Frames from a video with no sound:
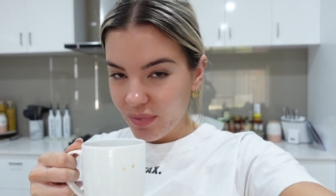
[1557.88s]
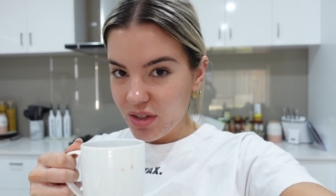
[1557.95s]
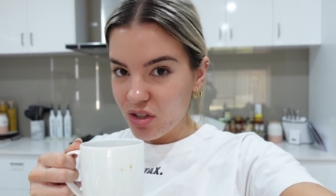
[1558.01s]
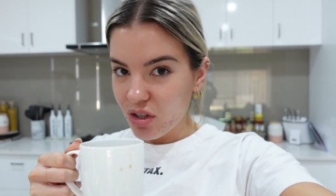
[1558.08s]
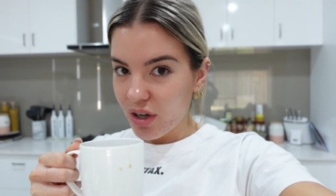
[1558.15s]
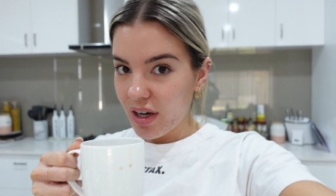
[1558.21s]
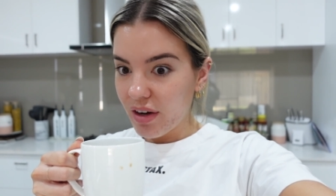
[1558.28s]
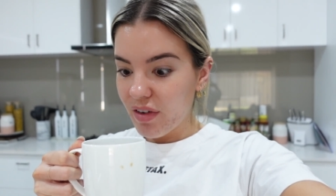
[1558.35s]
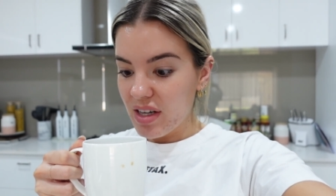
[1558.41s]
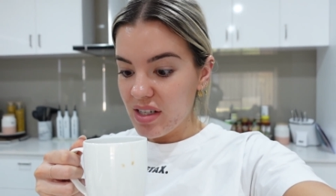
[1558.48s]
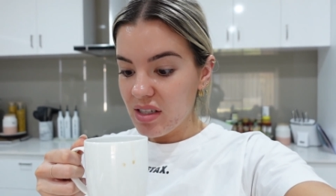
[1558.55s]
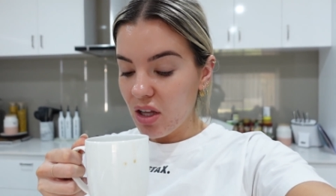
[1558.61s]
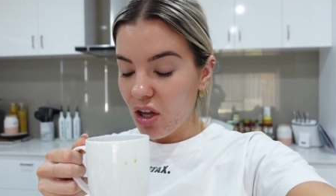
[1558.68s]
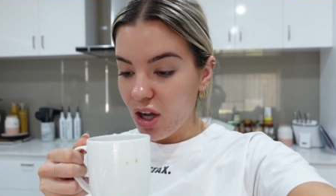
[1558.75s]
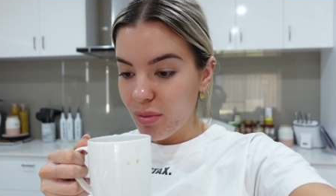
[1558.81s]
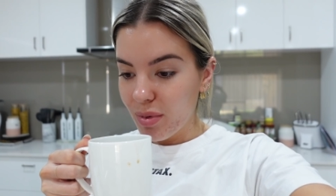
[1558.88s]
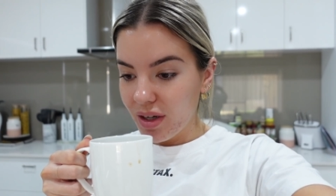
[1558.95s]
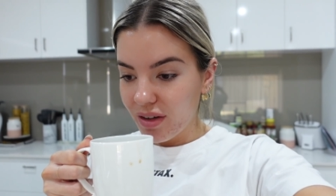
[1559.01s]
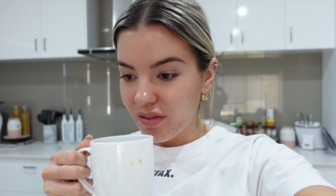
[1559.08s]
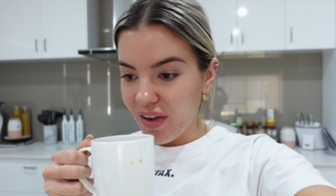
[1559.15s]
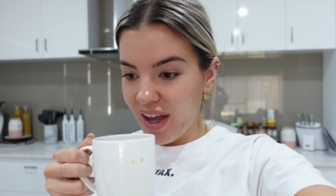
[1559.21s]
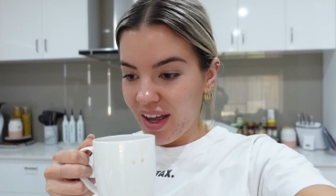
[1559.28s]
Sorry if I slurp in
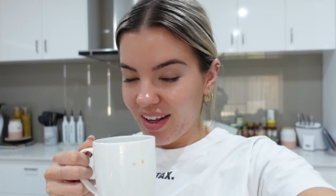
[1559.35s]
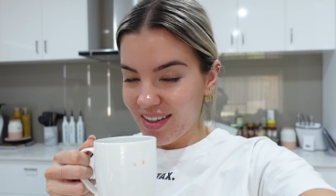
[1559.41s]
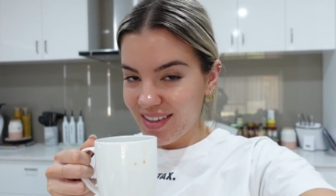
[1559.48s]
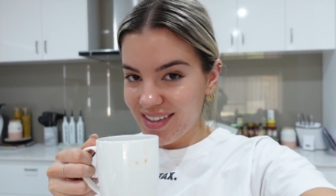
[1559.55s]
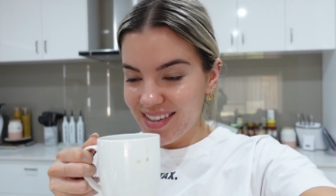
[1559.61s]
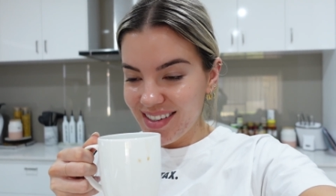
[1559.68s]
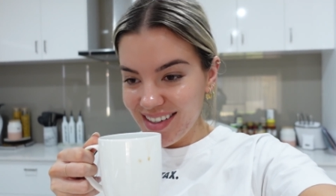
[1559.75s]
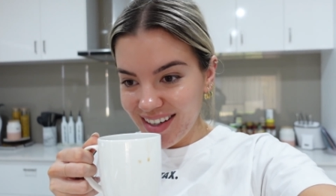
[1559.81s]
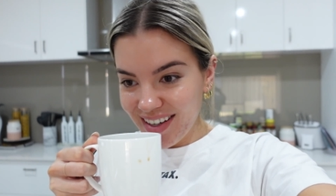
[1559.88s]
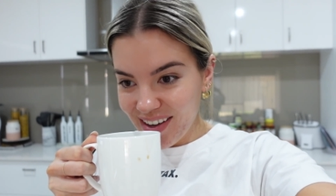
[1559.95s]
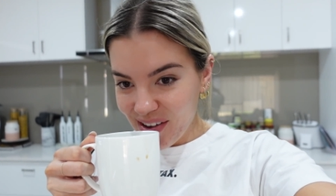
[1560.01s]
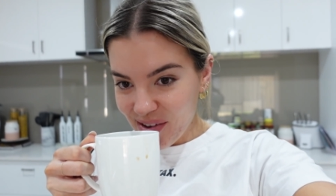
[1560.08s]
advance.